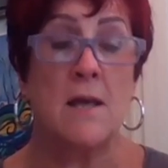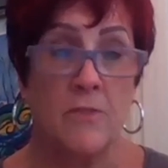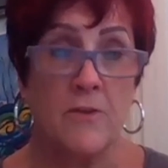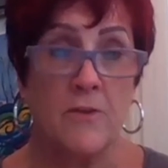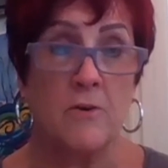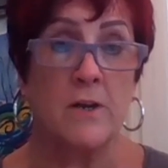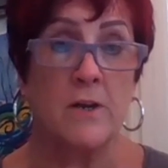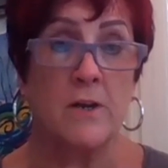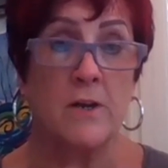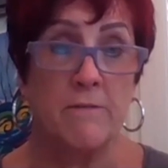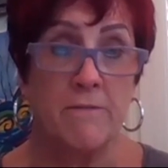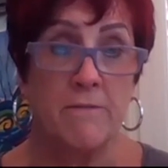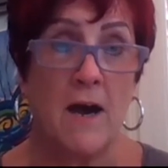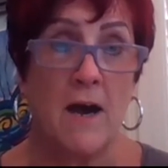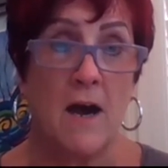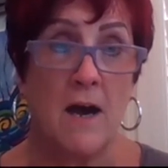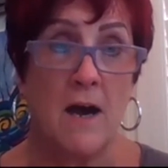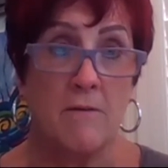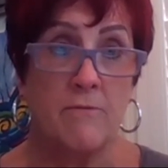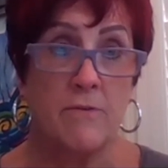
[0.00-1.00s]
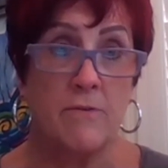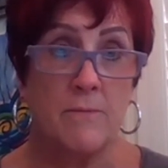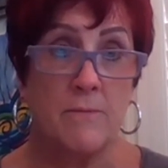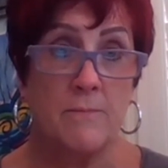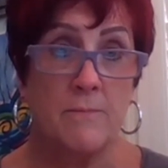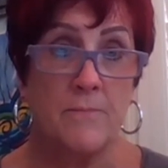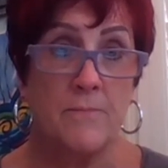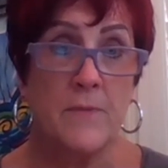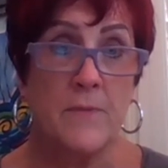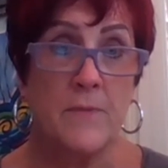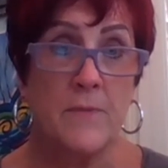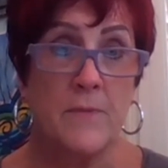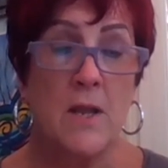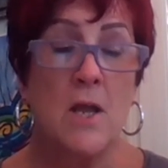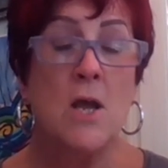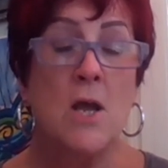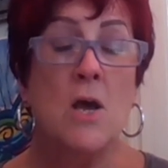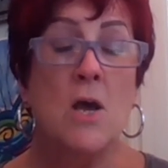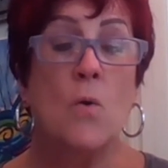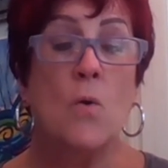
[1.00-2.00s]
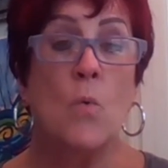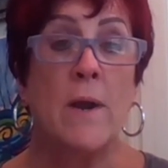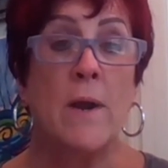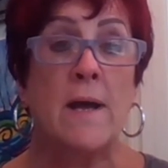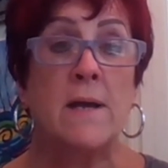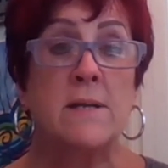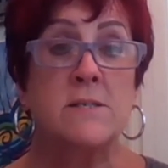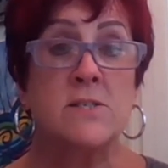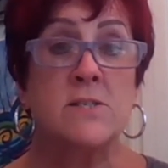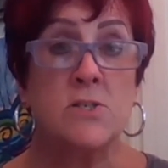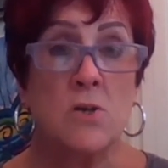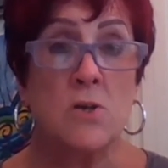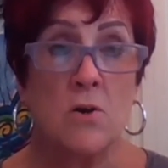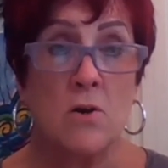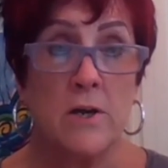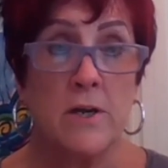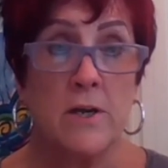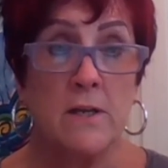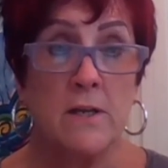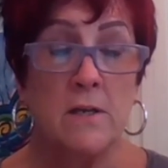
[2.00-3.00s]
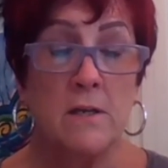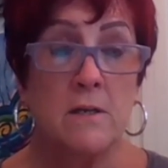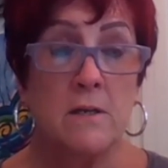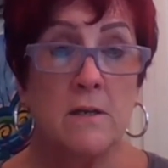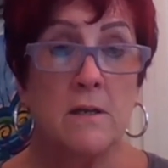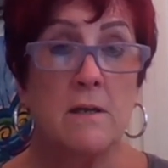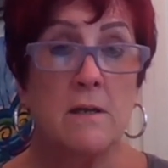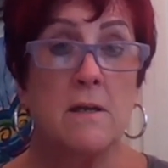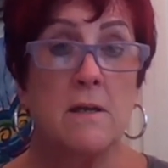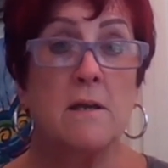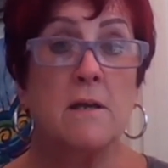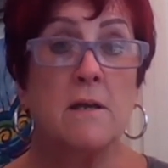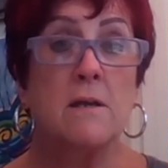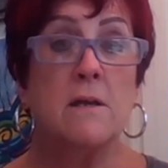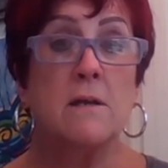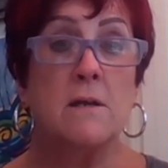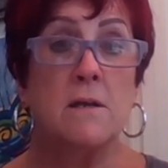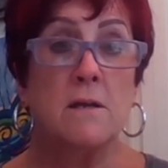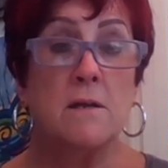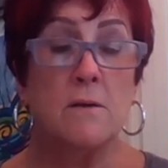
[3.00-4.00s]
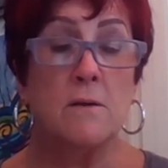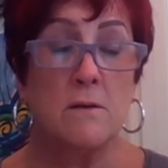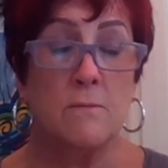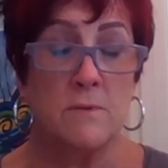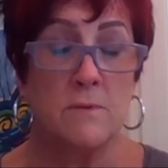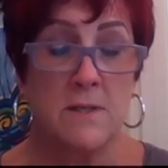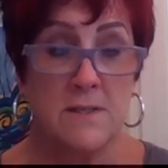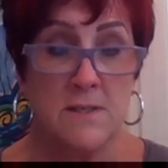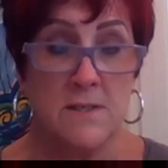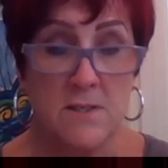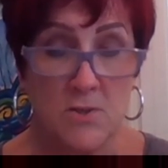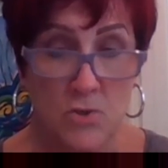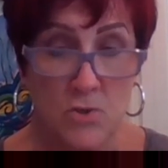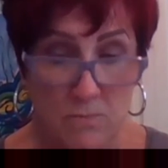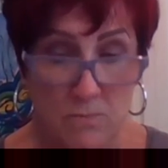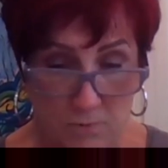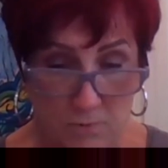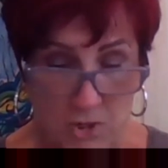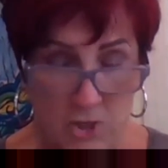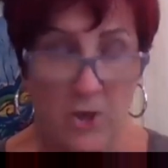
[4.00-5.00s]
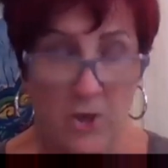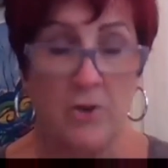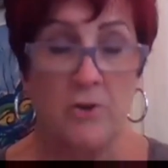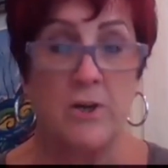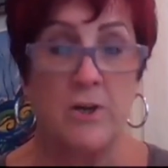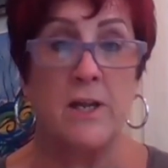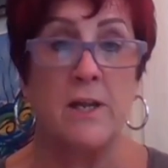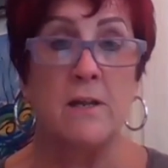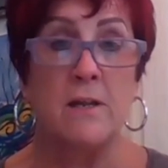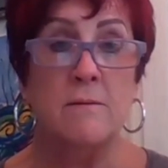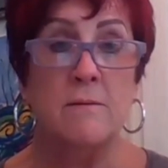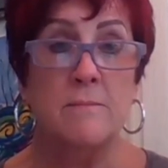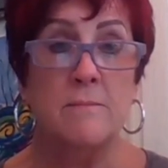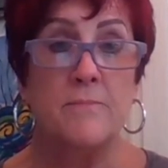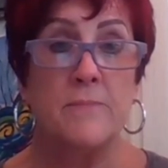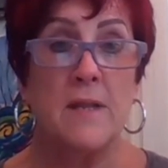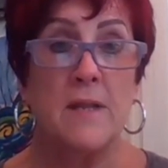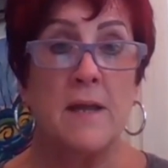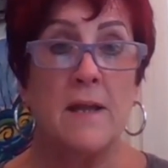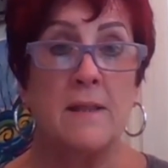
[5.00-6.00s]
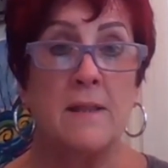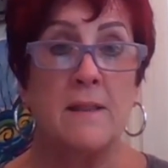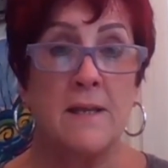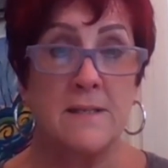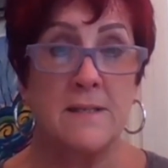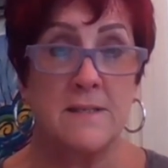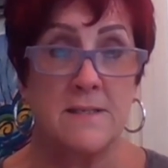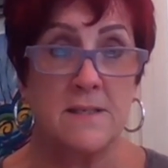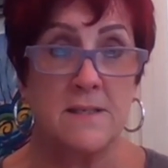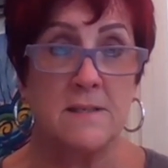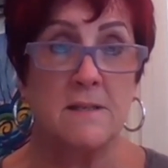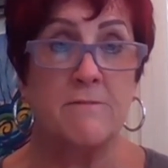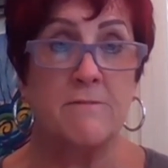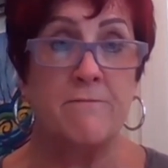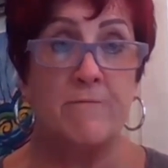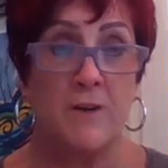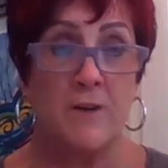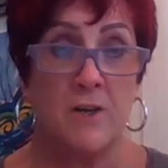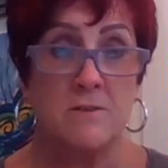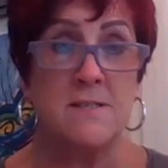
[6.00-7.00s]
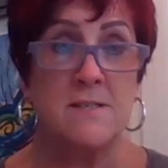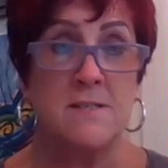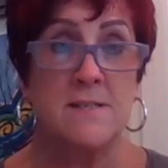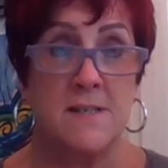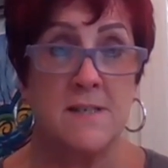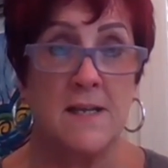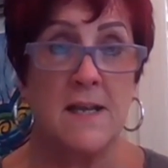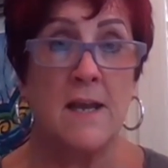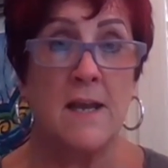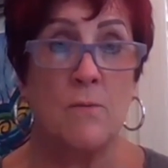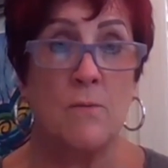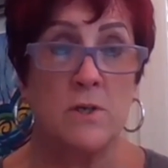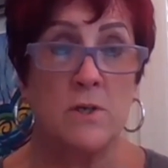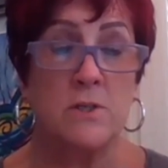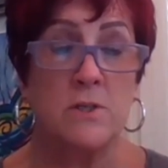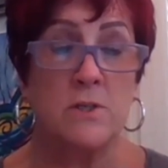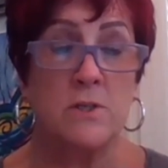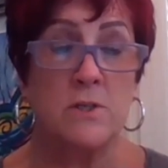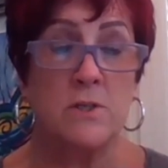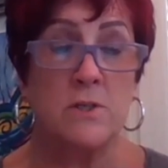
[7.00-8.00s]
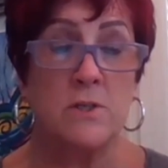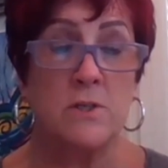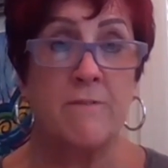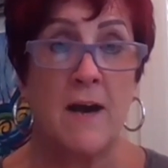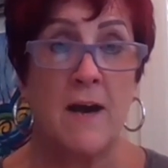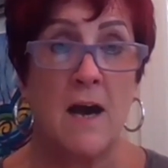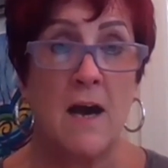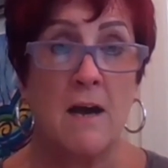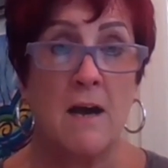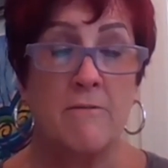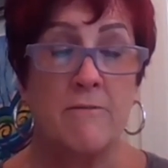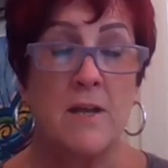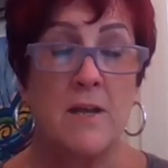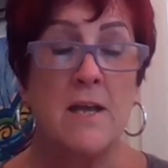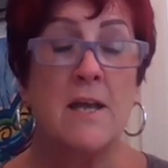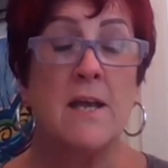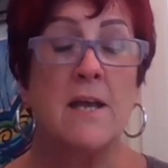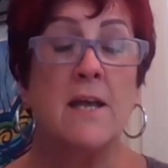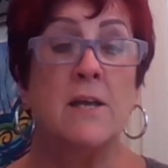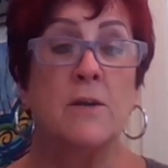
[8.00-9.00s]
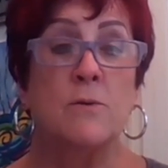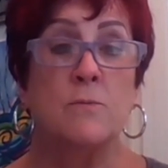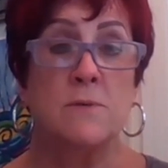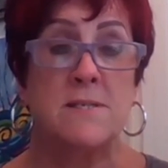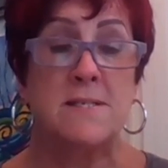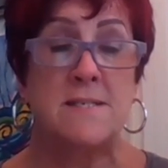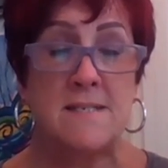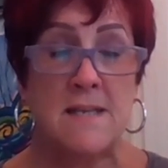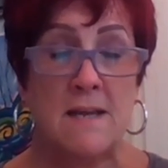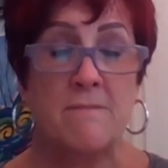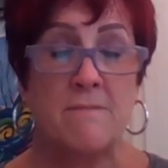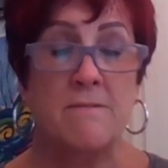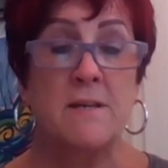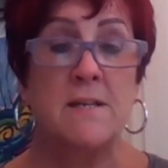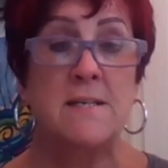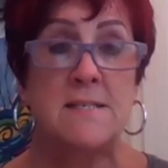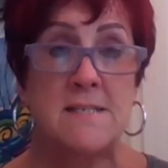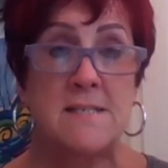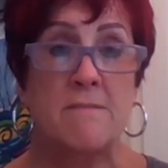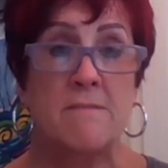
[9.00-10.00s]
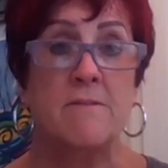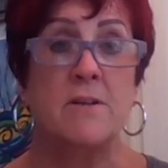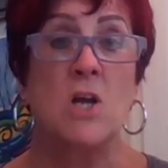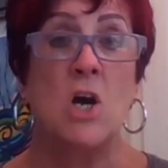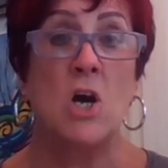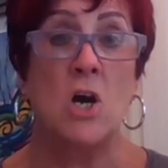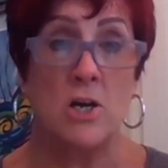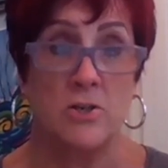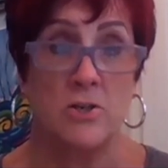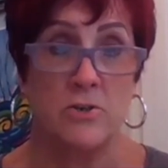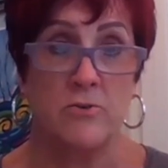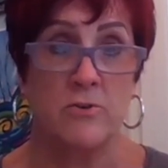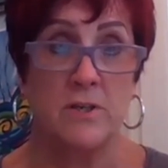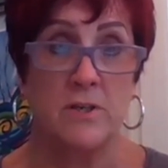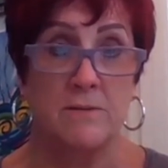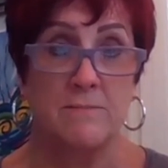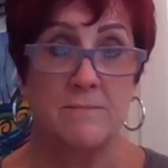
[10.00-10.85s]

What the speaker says: 35. When I started this journey and they did the first CA 125, it was 7,700.